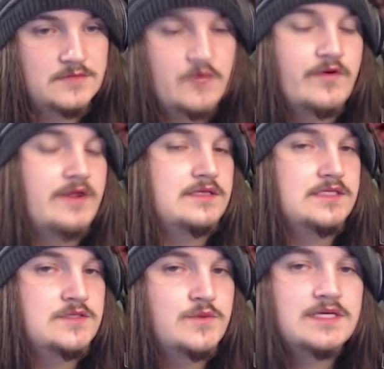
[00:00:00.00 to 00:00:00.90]

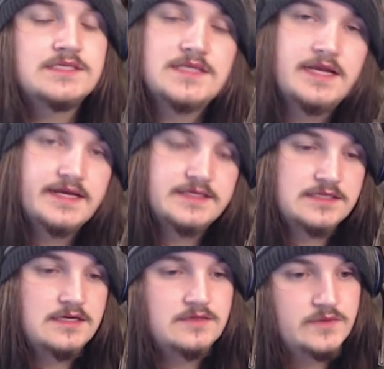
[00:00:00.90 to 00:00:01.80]
Reckless Swing is the next
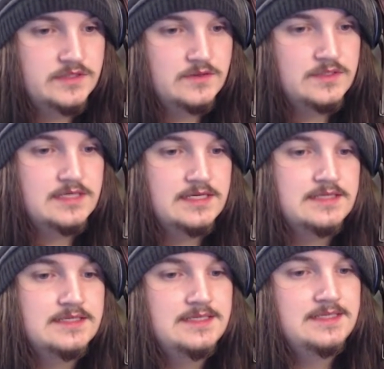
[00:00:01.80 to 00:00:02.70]
card we're looking at.
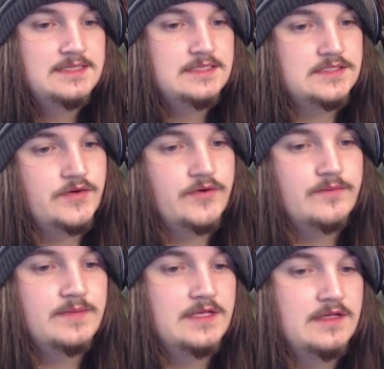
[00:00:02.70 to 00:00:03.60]
So
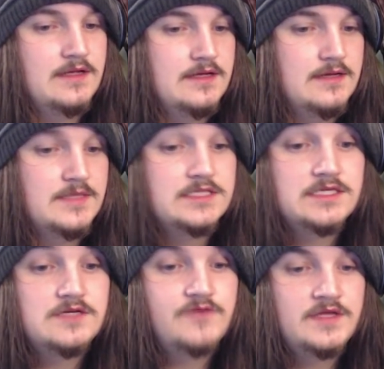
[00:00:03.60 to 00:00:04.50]
it's a
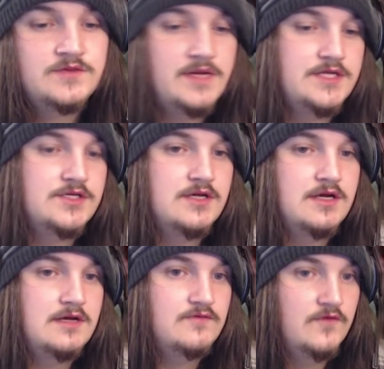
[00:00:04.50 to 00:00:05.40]
defense reaction
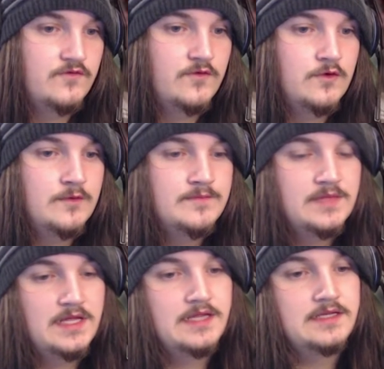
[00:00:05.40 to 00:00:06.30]
card for 4,
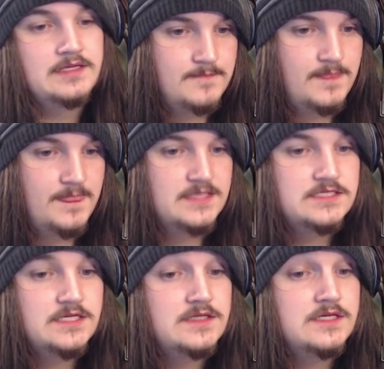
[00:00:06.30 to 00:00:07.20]
and as
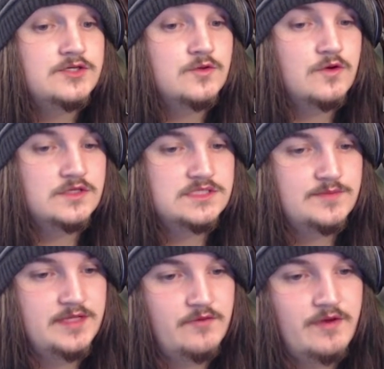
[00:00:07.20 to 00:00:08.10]
an additional cost to
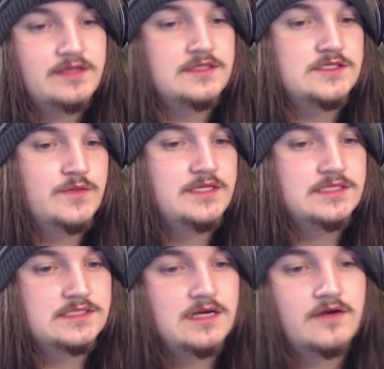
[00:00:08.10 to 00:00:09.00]
play Reckless Swing,
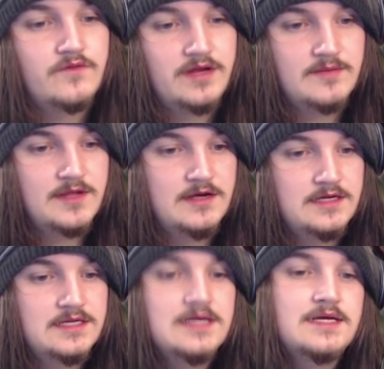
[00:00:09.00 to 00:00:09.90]
discard a random
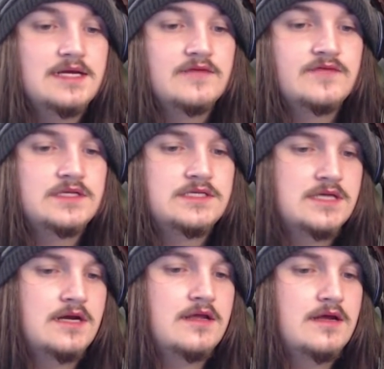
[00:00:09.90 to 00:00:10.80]
card. If the
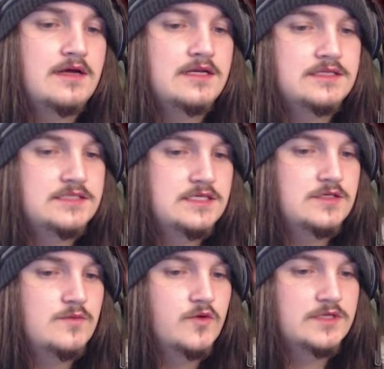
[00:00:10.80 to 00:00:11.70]
discarded card has 6
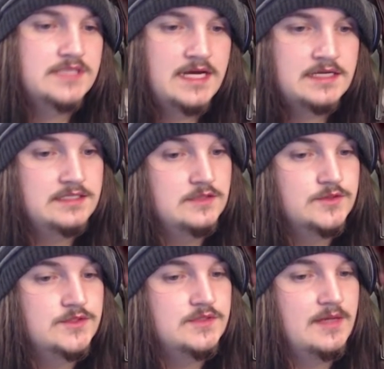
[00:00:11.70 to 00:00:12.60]
or more attack, deal
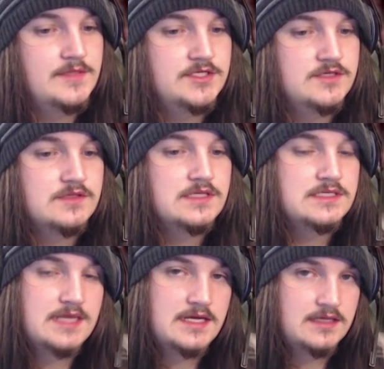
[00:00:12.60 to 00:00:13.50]
2 damage to the
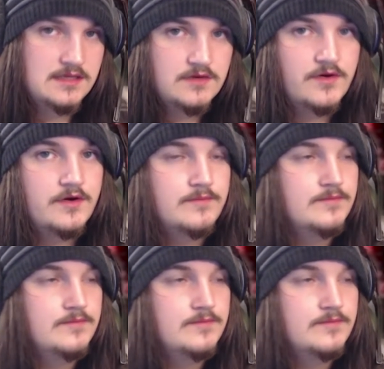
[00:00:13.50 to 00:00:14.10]
attacking hero.